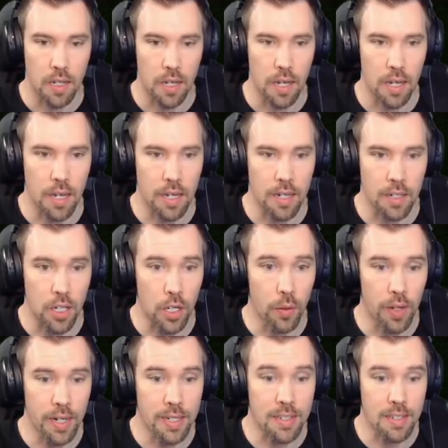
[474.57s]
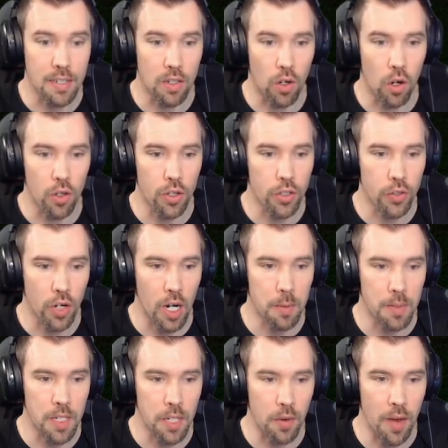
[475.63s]
and go ahead and sell all the crops
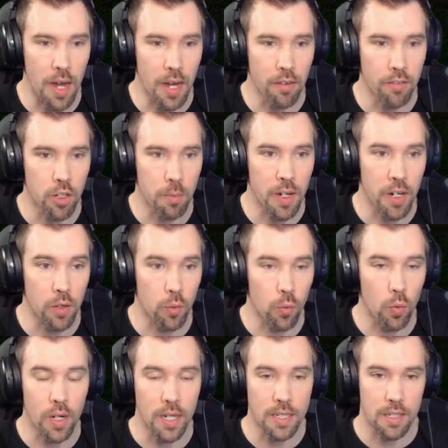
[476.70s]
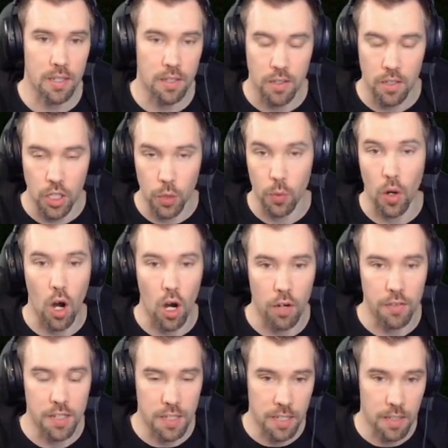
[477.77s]
that you have, no matter what you were
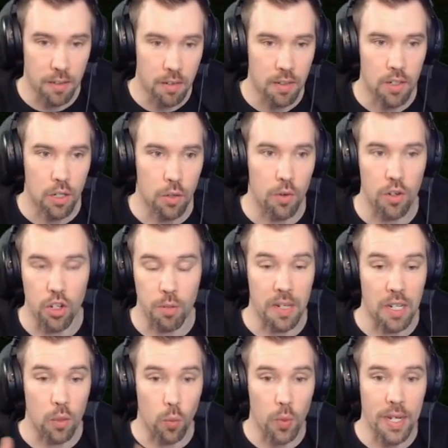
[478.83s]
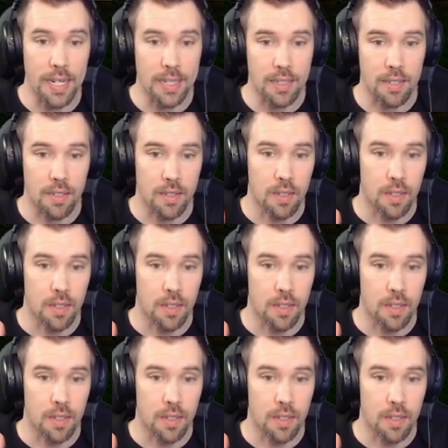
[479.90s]
harvesting, whether it be wheat,